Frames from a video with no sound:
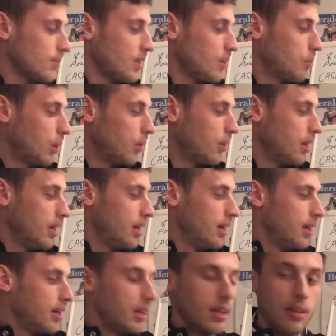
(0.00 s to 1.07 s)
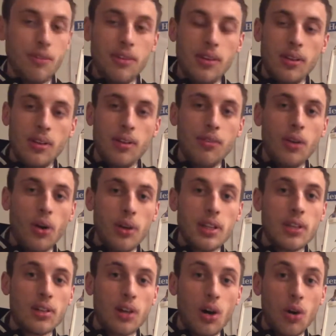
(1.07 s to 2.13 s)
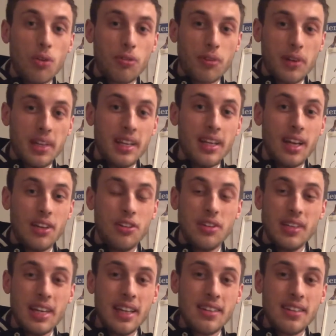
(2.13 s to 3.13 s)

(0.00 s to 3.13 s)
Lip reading: Well, if you're only going to hold for a year and you need